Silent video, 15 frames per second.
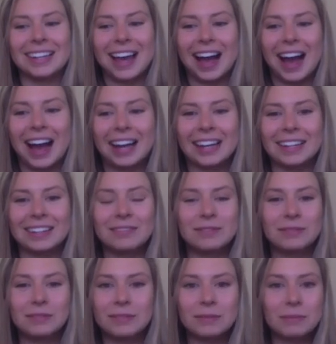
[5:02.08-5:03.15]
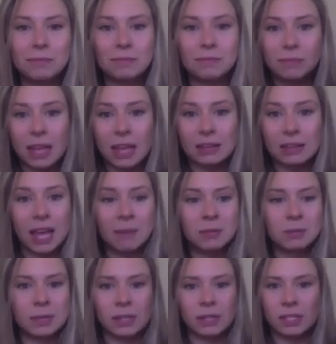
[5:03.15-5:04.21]
I it came
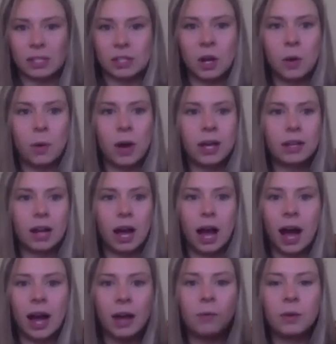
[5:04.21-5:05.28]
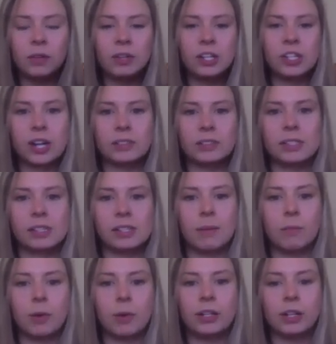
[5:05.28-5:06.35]
to me. I was like, you know what? I want to reach out to
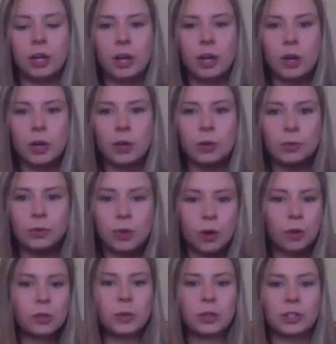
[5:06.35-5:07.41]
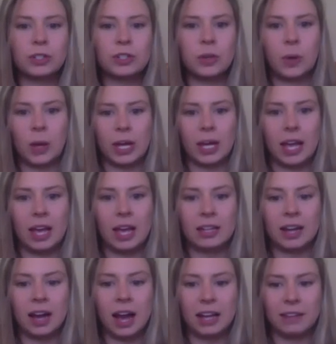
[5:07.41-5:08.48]
someone who knows what they're doing,
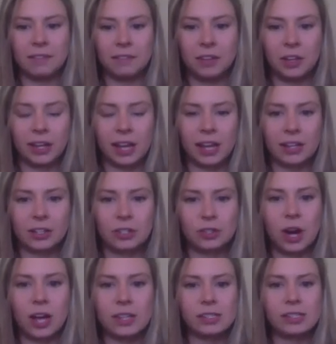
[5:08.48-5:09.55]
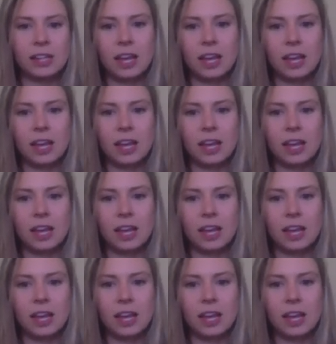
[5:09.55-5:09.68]
and I feel like I can trust.